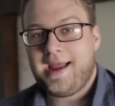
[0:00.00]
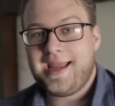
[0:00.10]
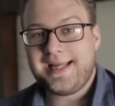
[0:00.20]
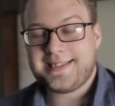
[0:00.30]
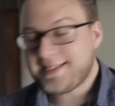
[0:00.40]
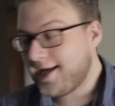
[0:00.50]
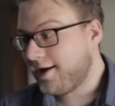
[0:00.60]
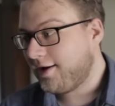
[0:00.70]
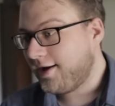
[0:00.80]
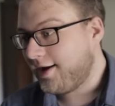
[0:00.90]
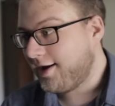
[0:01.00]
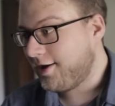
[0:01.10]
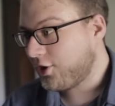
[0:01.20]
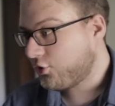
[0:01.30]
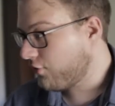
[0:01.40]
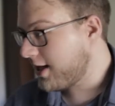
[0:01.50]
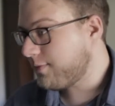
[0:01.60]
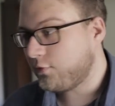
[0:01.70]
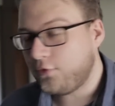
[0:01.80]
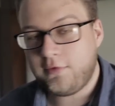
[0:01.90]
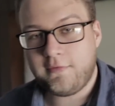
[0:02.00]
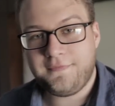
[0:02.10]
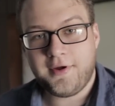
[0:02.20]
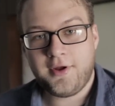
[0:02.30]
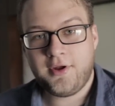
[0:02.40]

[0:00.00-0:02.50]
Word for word: It's a great move,